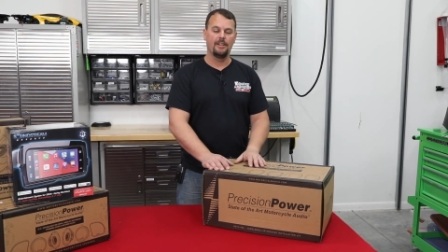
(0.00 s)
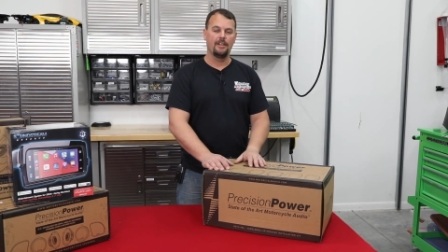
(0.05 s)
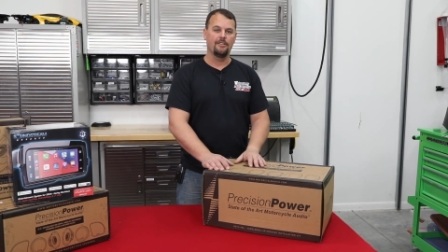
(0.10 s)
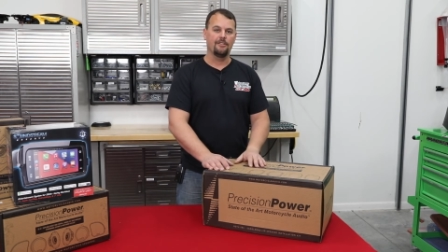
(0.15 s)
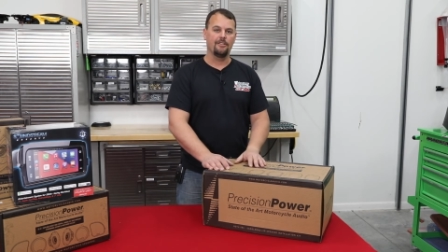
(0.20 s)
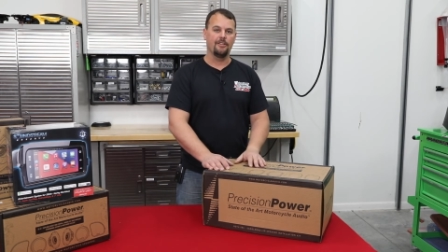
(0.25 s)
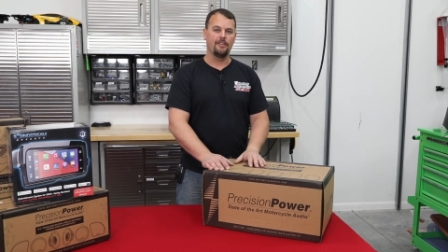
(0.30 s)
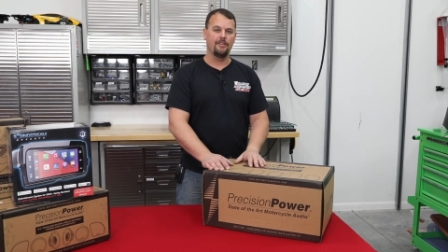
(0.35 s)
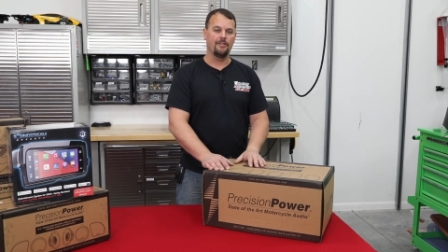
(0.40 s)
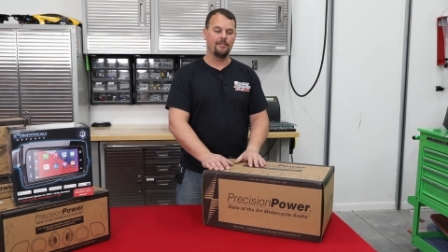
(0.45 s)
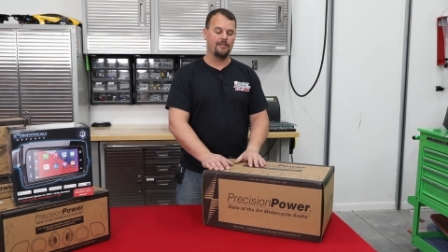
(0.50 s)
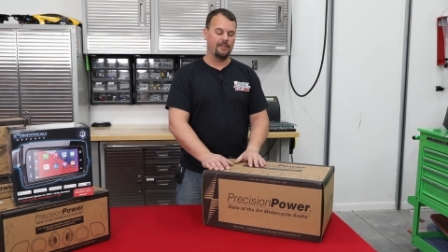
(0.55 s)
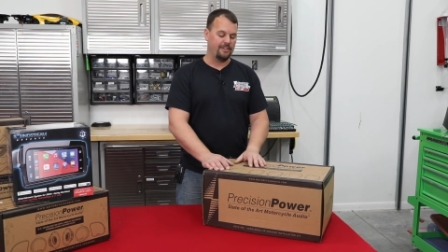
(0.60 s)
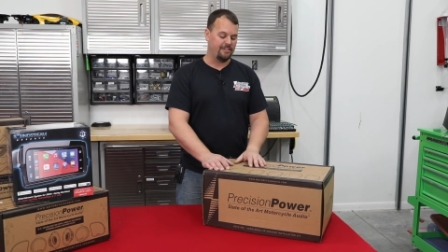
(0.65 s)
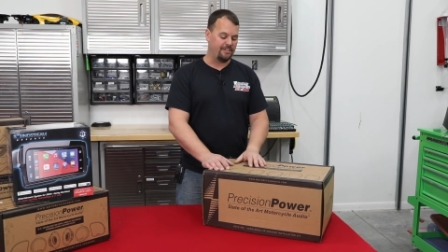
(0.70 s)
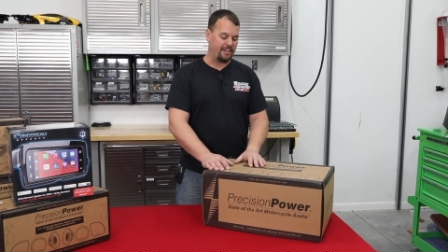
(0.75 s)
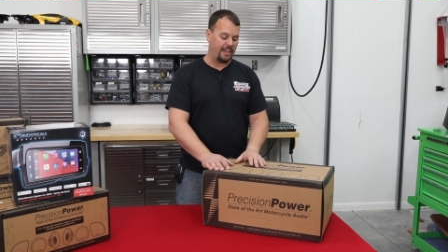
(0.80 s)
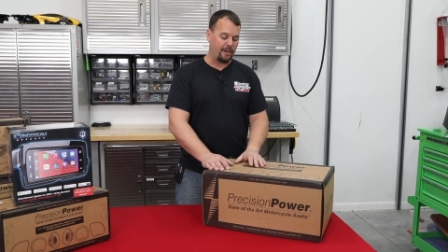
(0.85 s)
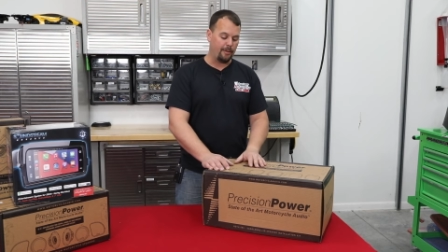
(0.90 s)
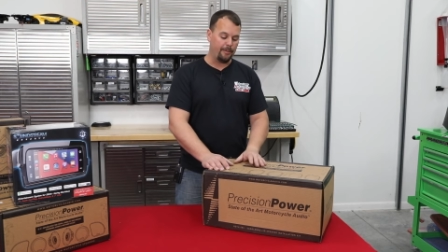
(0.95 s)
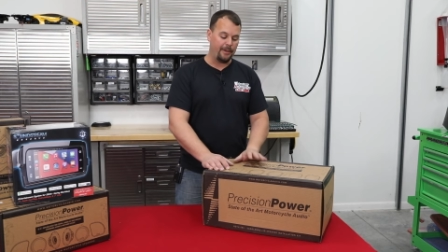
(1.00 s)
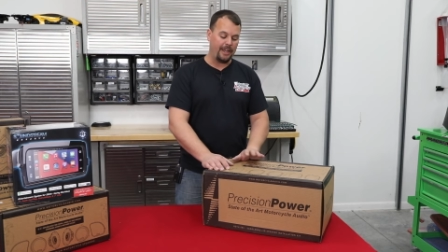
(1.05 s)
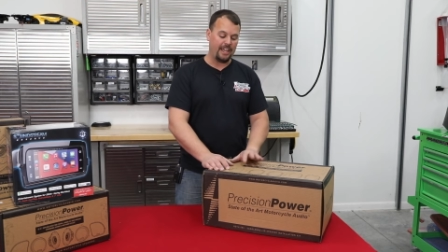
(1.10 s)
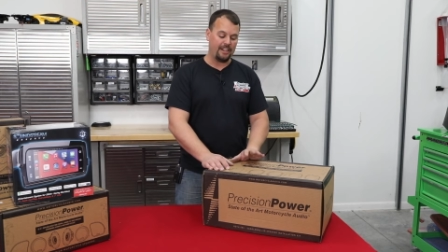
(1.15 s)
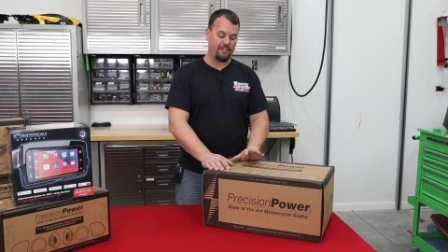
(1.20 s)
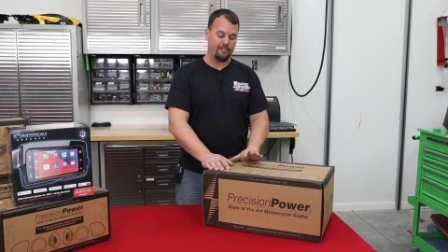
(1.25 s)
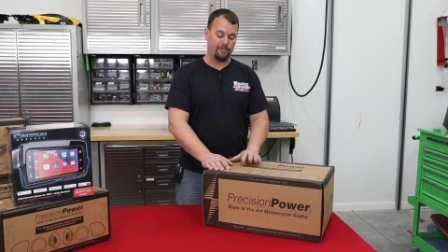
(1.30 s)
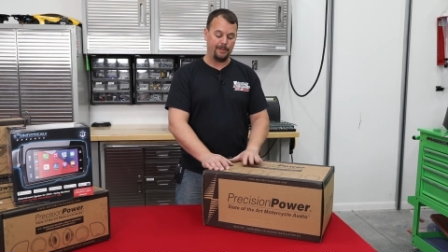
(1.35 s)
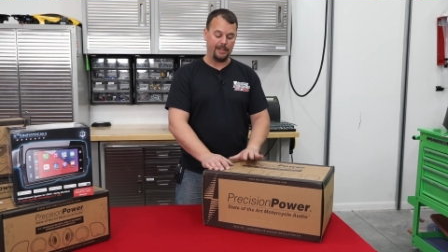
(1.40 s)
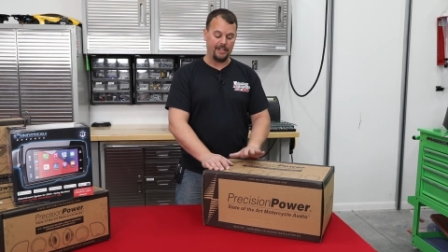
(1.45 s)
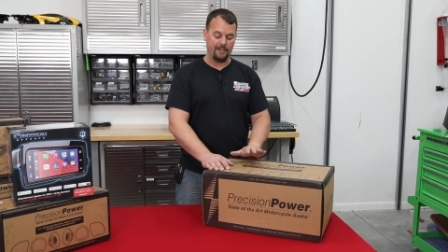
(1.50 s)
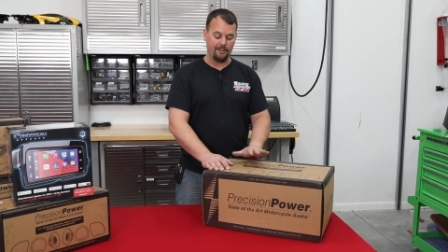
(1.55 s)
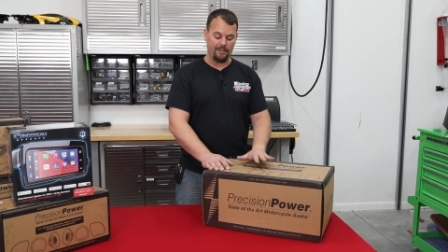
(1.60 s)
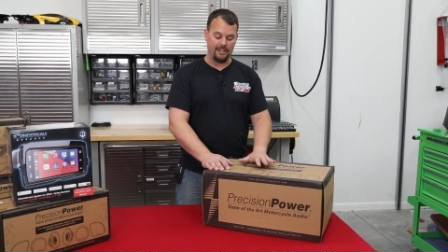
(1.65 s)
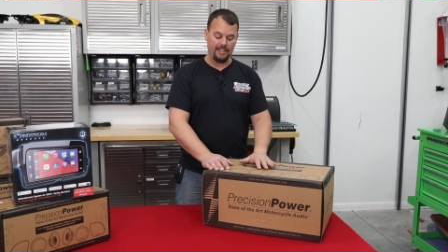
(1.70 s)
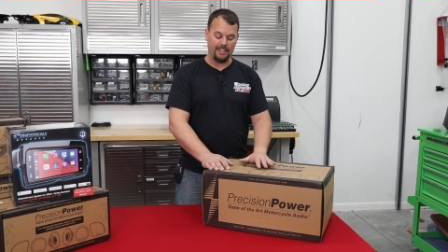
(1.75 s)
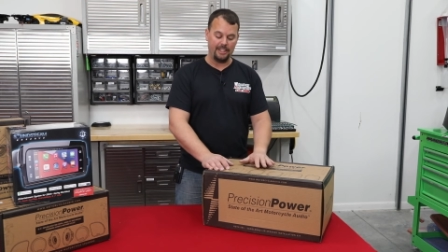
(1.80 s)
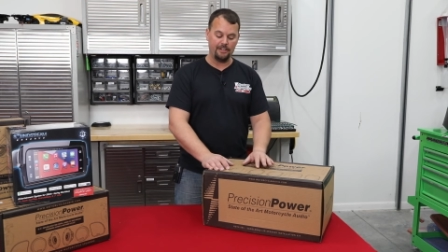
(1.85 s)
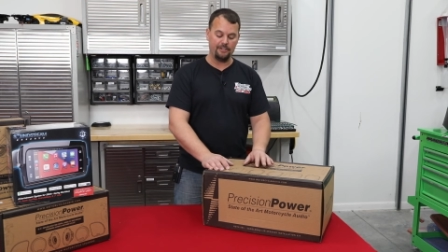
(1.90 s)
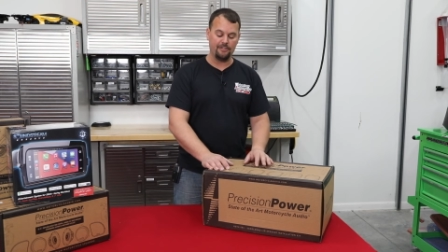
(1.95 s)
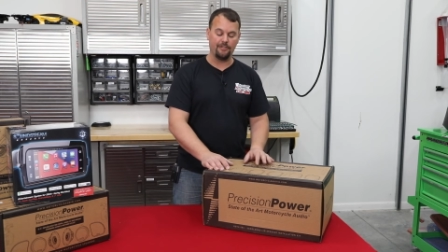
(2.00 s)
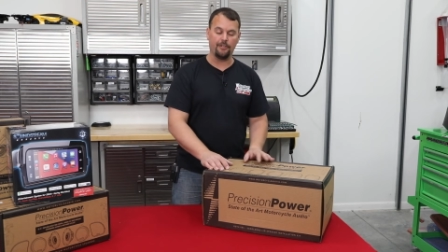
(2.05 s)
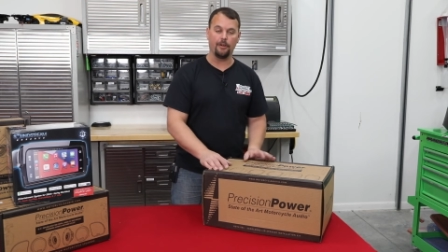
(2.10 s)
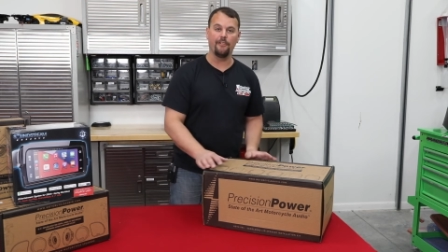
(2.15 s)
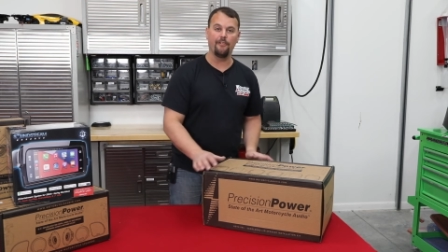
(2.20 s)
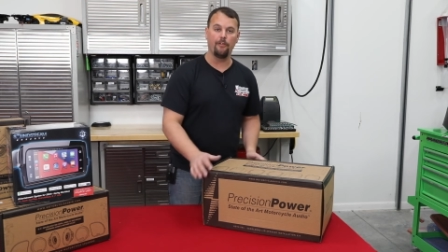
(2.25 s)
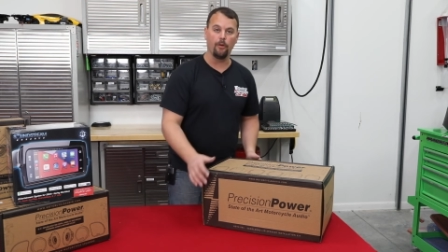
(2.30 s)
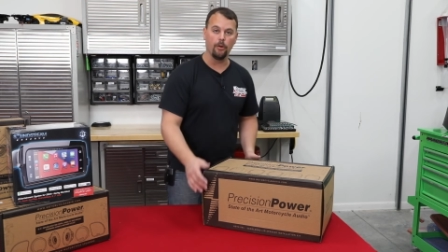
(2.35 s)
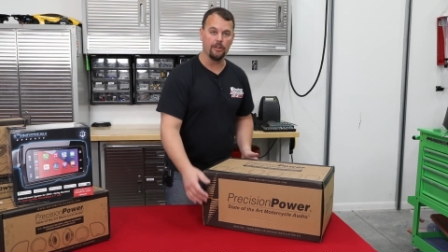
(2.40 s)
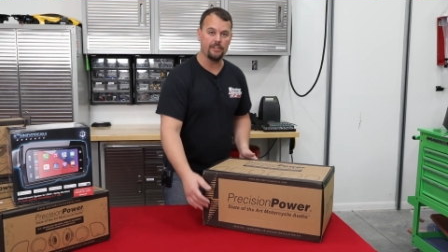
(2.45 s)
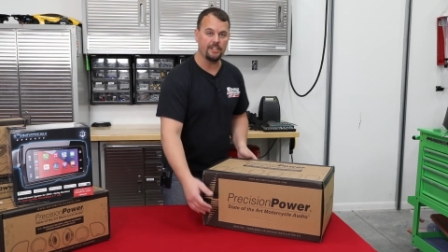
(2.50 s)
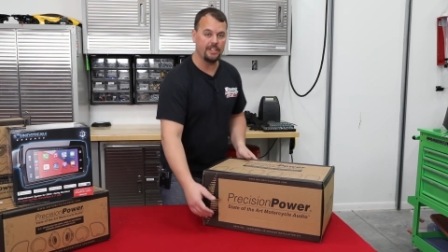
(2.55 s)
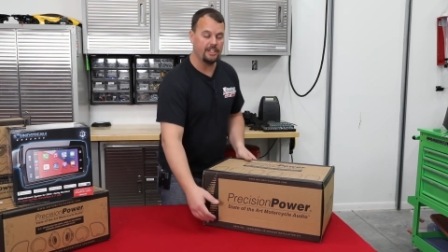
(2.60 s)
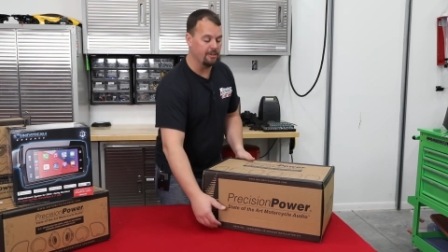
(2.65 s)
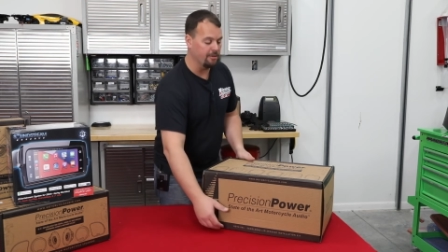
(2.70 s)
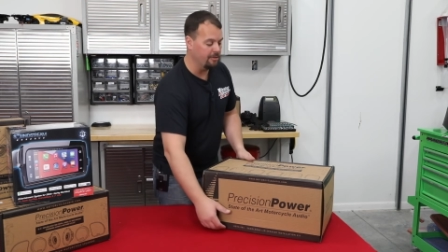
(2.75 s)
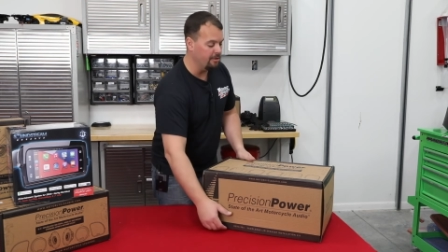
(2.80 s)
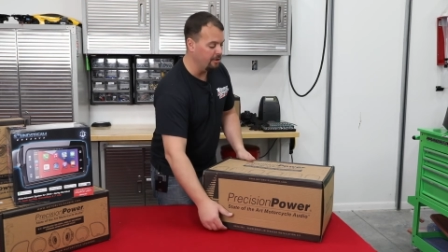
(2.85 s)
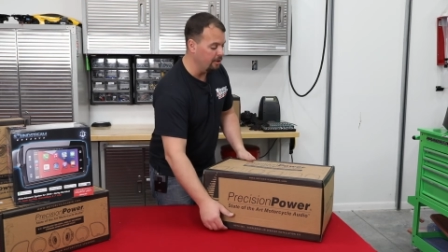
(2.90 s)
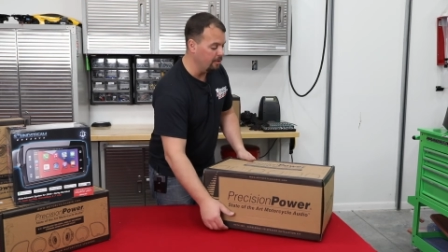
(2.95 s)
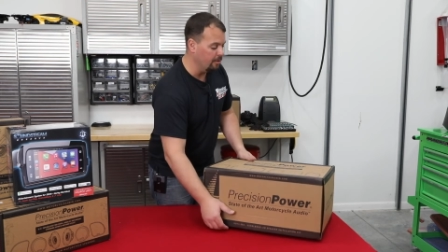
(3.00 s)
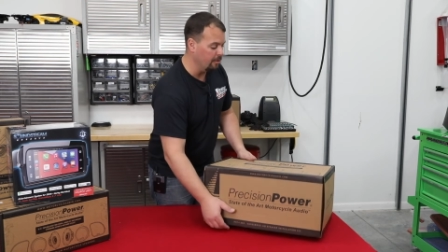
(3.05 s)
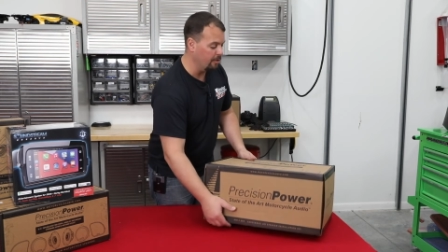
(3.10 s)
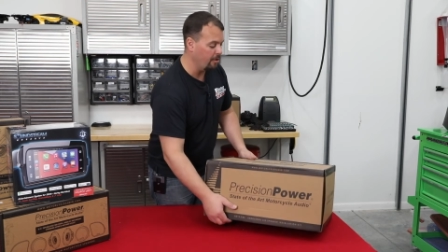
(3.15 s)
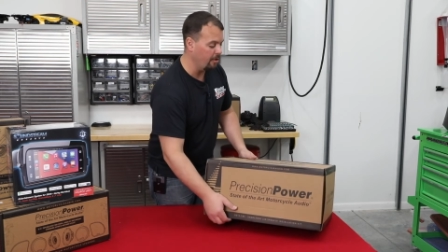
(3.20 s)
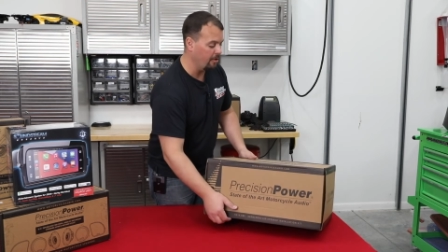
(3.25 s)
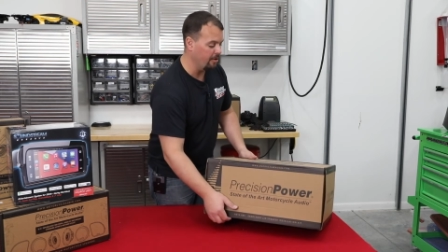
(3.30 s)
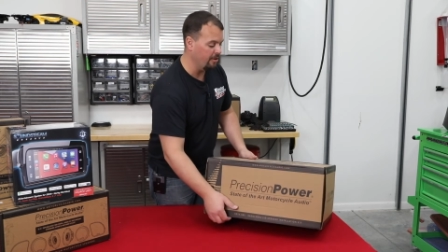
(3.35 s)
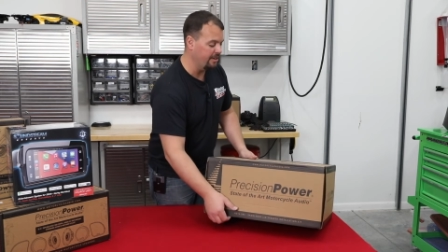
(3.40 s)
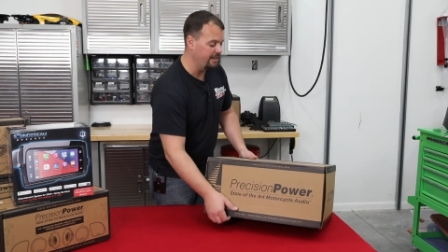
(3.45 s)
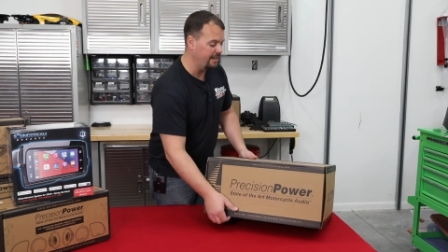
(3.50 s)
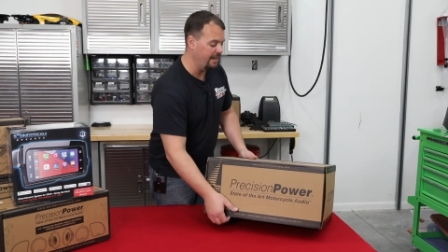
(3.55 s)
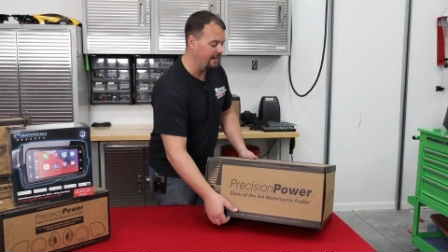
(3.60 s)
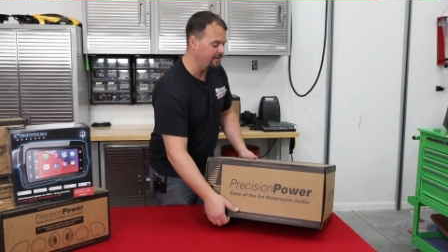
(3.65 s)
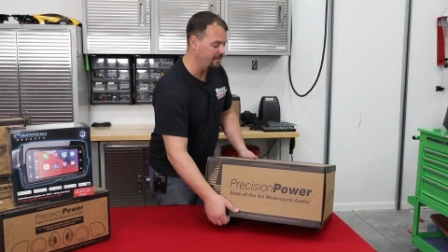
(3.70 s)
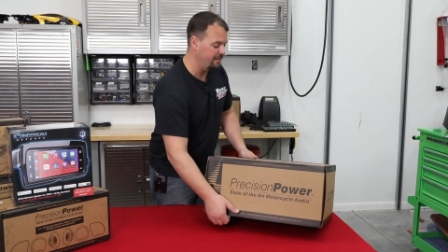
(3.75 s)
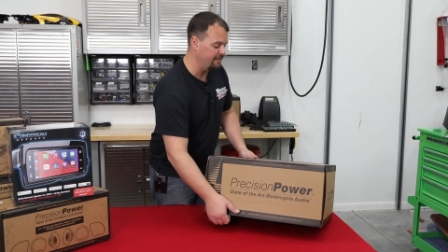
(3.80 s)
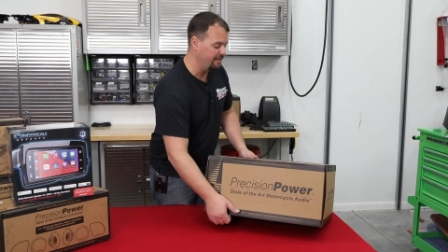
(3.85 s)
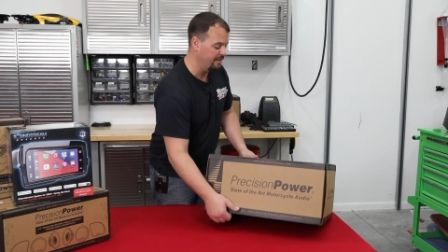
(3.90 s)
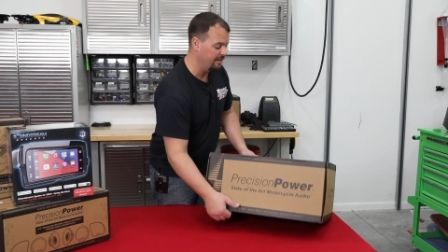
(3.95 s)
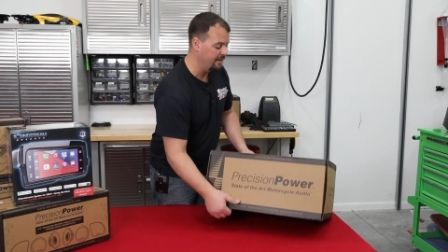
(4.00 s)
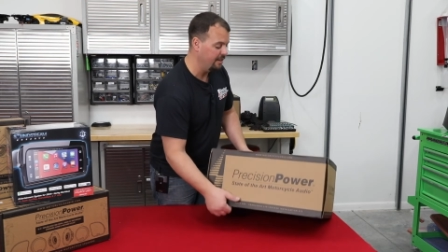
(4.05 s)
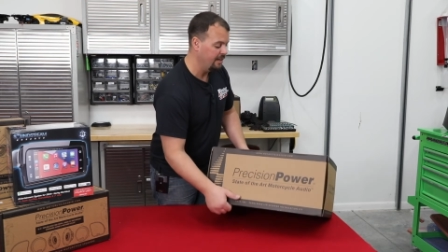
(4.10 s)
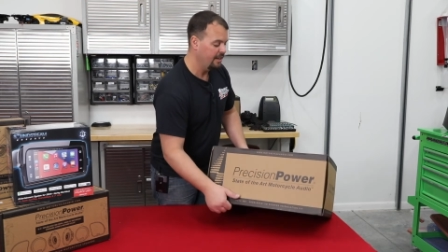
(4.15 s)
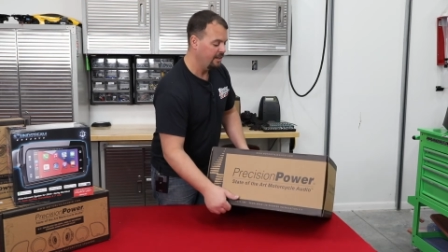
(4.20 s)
So saddlebag speaker lids for a 14 or newer Harley-Davidson.